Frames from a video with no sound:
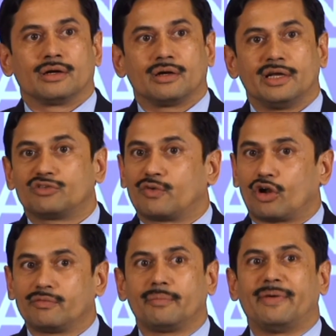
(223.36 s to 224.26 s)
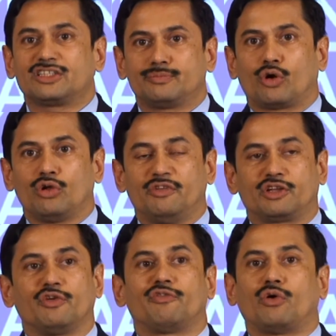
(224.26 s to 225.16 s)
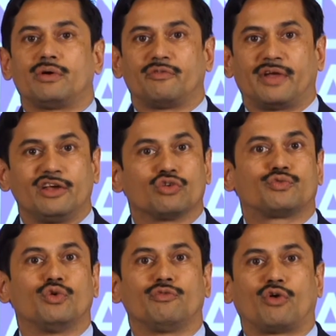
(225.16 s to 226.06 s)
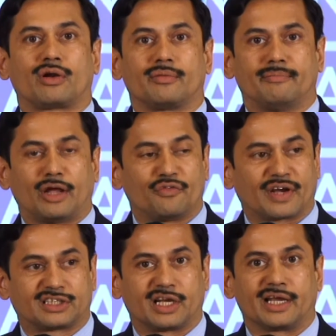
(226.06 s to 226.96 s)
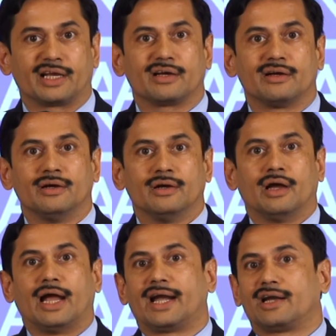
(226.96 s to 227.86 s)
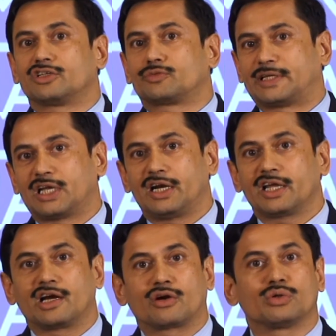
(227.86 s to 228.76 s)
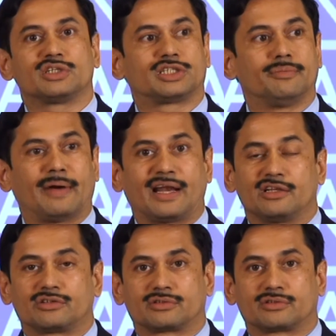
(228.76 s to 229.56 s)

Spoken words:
is one of the best modules which we found very useful for manufacturing and specialty control system panels